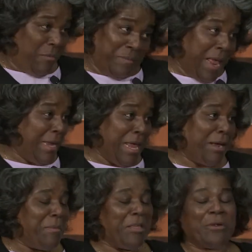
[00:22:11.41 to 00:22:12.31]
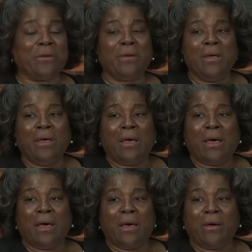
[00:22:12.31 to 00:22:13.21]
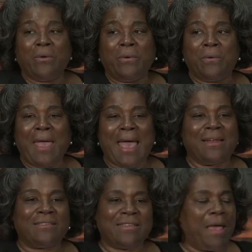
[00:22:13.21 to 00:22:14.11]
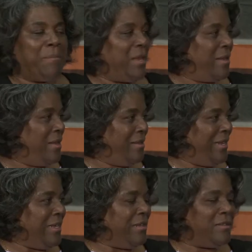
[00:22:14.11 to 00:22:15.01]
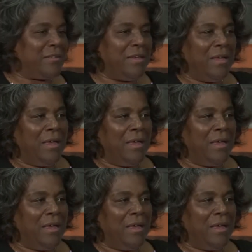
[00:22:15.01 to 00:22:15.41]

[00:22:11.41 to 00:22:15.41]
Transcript: not yet mother, uh, who had assignment needs,